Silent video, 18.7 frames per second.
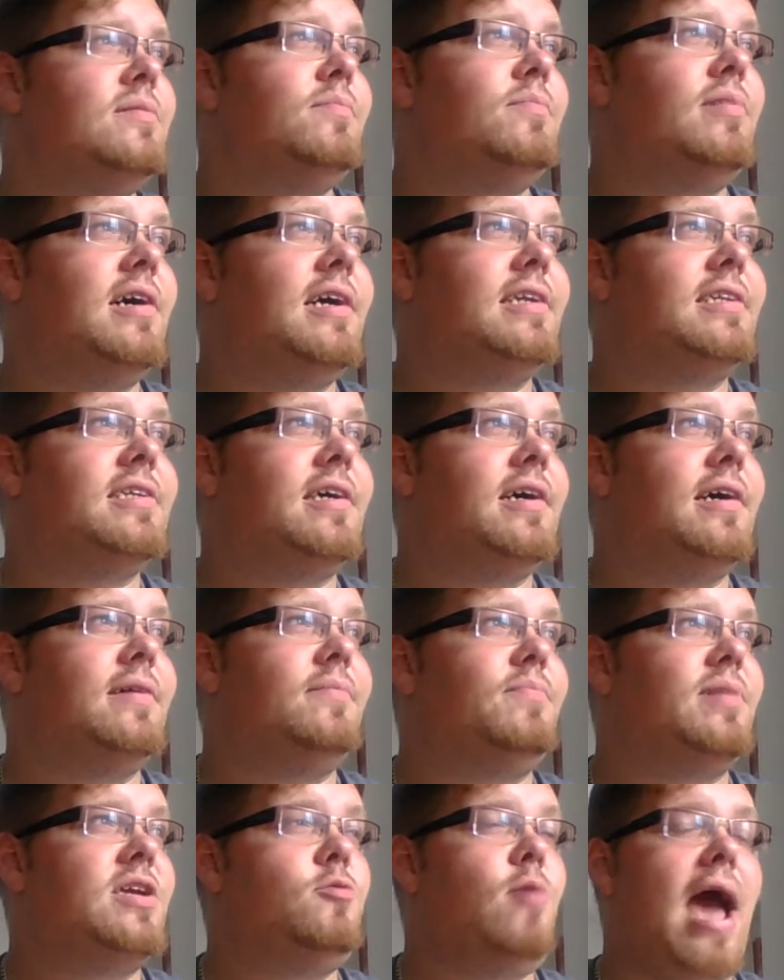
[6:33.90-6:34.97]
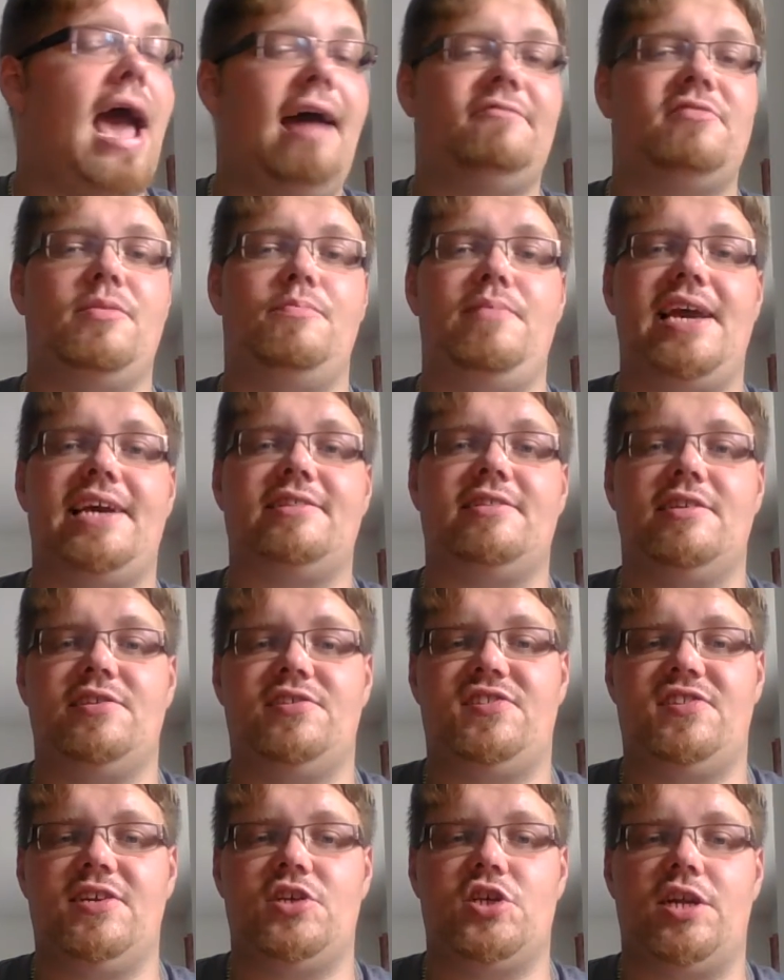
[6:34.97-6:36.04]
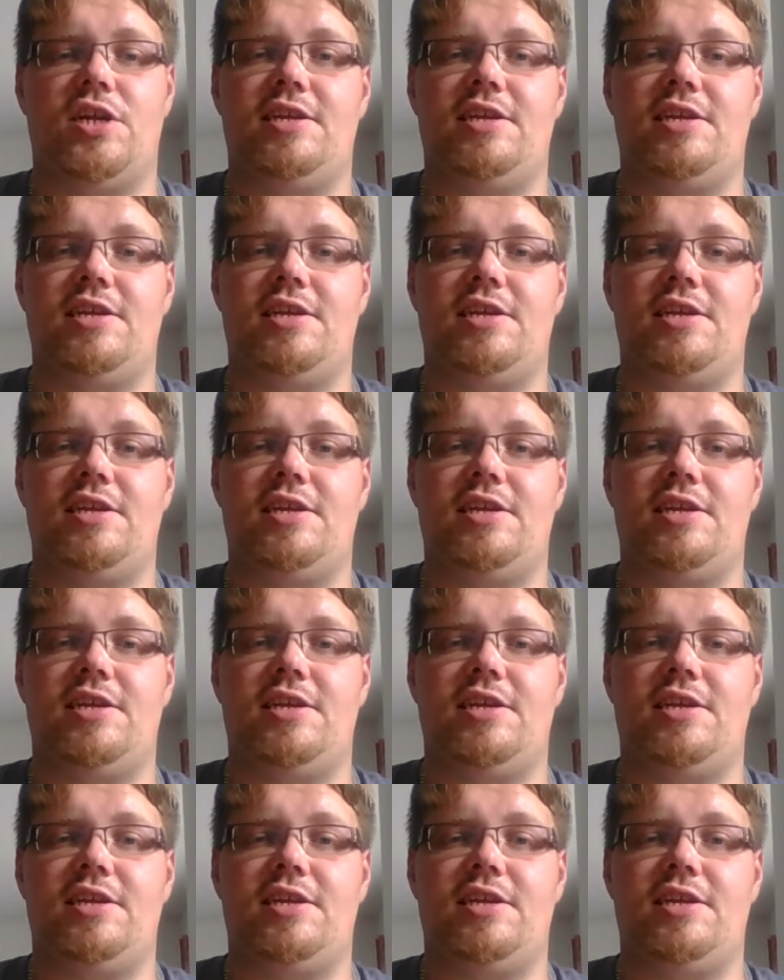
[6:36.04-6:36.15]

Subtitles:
But you have to make the decision.